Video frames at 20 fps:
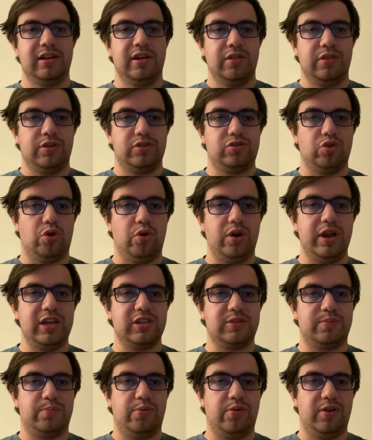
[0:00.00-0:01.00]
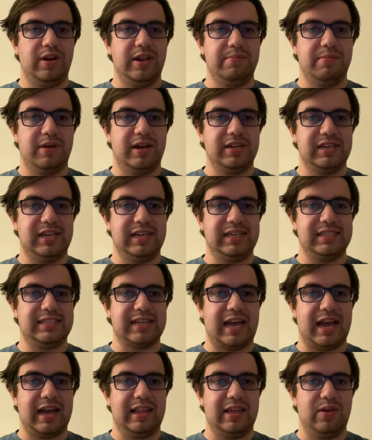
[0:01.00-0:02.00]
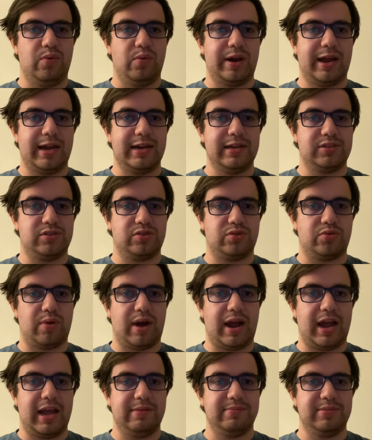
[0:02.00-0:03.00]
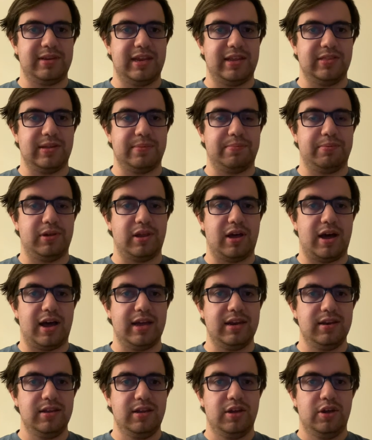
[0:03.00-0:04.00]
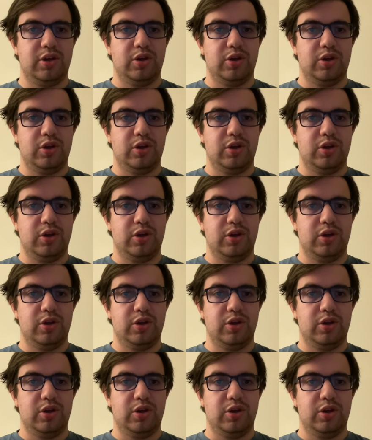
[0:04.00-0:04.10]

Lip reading: The story is pretty much exactly what I described in the plot,